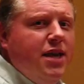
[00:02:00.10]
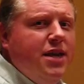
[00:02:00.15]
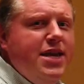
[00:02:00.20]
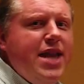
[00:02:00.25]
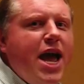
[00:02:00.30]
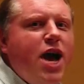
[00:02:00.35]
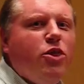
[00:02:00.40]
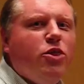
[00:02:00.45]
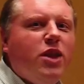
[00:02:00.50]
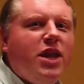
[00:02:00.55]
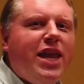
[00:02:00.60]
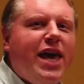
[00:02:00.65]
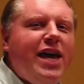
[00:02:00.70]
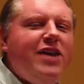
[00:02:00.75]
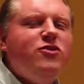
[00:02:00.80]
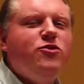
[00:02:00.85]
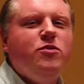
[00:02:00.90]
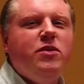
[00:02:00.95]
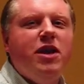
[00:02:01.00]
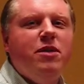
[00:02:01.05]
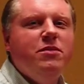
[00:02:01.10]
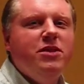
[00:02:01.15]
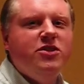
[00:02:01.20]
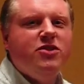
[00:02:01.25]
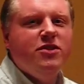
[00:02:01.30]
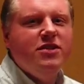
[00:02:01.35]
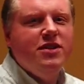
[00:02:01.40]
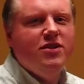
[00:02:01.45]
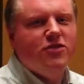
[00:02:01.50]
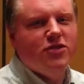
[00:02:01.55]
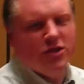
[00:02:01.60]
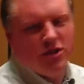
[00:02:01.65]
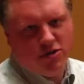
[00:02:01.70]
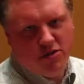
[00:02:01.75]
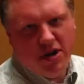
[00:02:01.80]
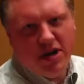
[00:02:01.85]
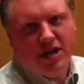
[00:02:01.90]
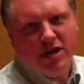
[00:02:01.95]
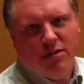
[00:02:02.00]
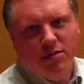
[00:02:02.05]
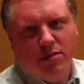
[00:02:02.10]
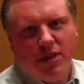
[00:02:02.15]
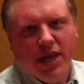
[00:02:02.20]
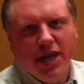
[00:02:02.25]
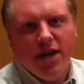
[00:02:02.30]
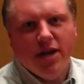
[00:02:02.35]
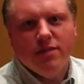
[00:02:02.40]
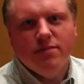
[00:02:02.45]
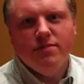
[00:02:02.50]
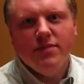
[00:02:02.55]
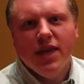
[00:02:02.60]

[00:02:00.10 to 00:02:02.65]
Now, the last one I mentioned is the chronic complainer.